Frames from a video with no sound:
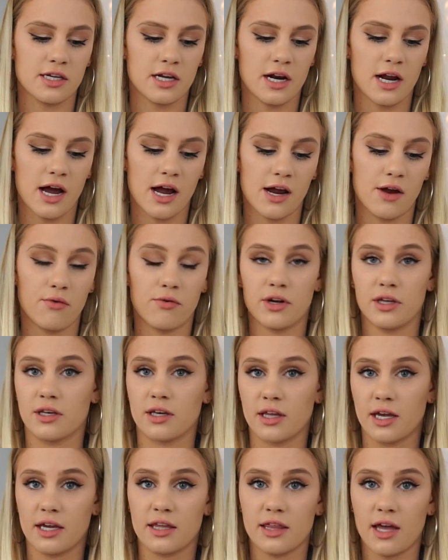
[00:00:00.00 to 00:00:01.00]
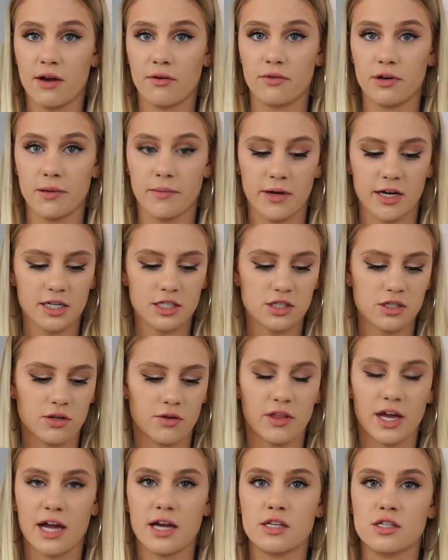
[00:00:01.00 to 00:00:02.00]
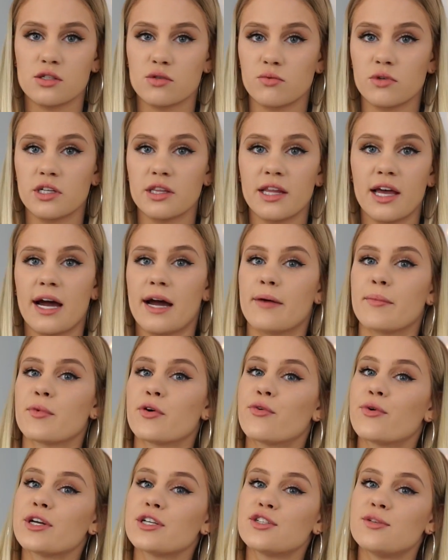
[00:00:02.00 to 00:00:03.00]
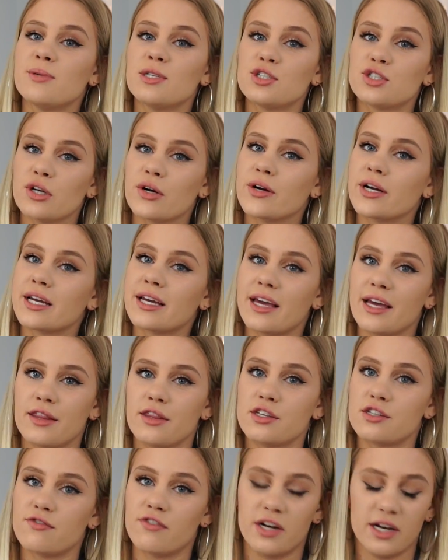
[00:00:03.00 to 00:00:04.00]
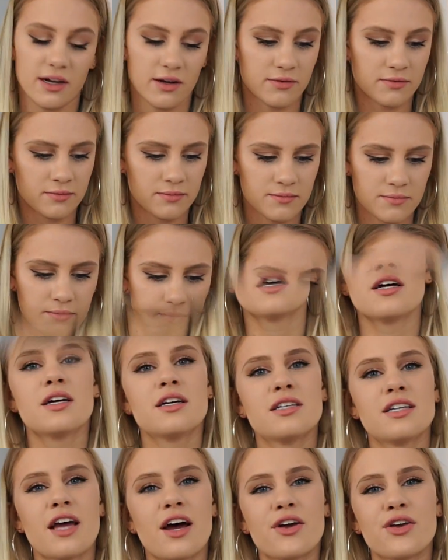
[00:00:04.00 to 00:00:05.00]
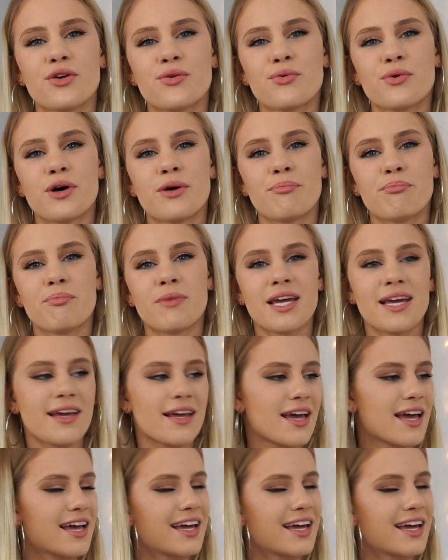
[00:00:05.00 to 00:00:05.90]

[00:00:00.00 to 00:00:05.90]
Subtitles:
and I really like that remix, so that is the one that I'm going to be showing in this video. How you want me?